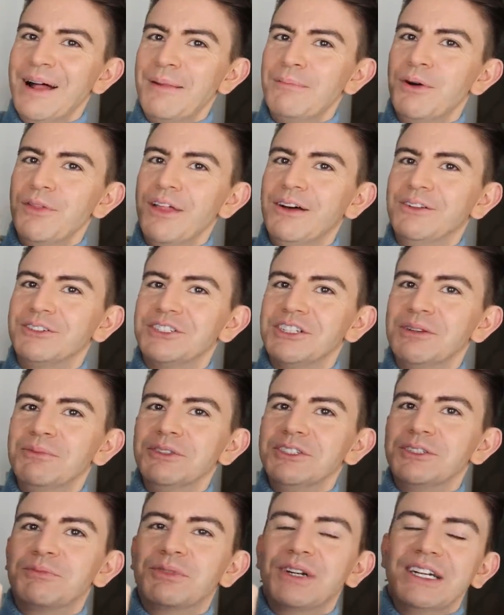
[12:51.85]
Put that on
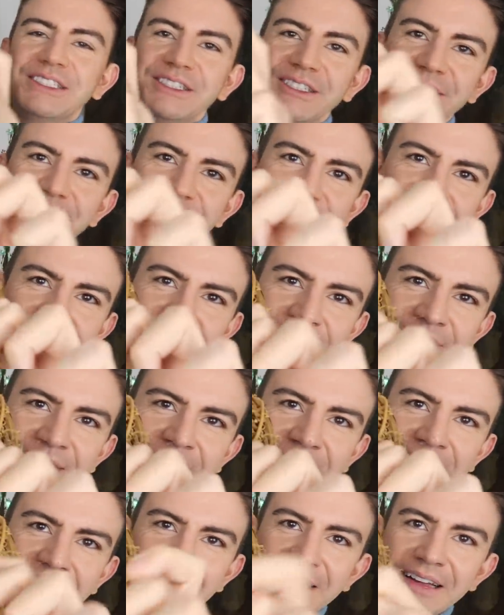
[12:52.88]
someone's present.
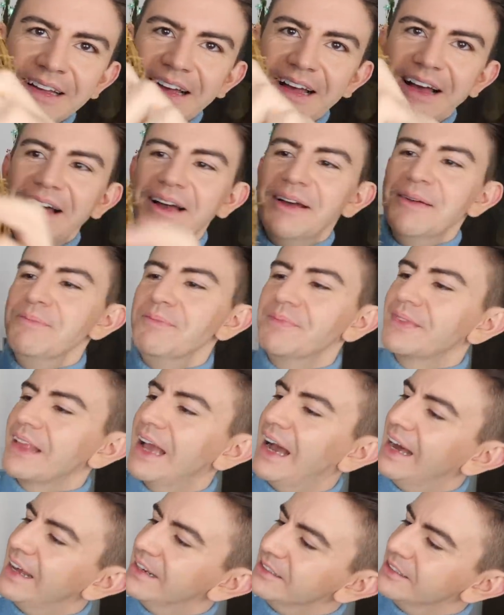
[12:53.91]

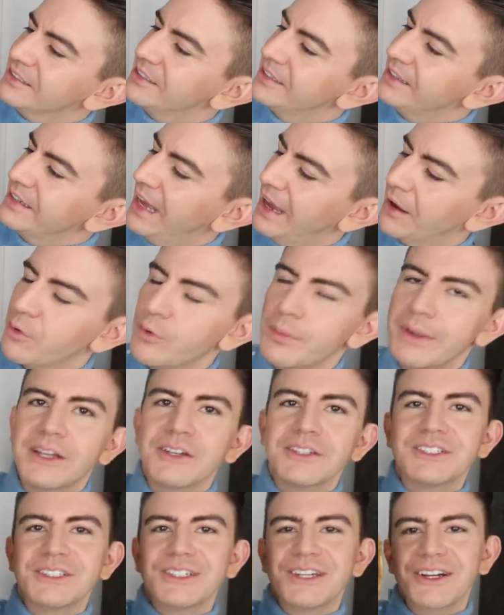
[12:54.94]
And yeah, we'll be
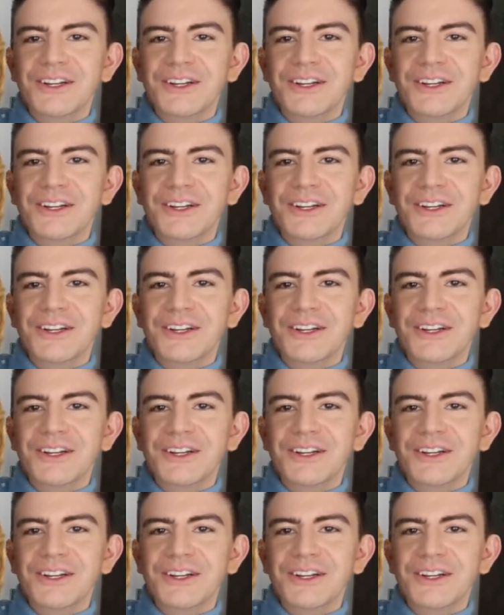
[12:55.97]
good to